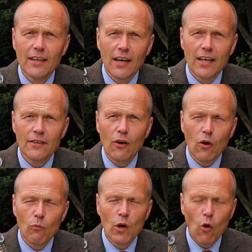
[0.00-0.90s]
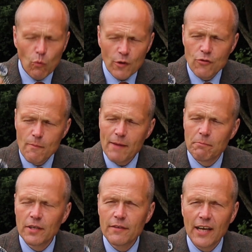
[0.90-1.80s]
I will always
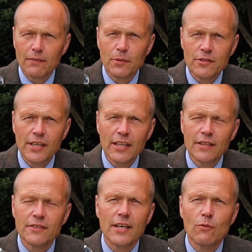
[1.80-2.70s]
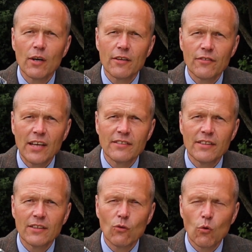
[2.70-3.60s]
remember that particular day where I sat
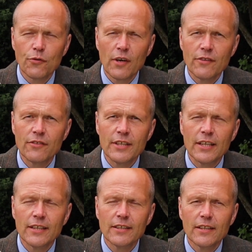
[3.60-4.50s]
in that authorized dealer,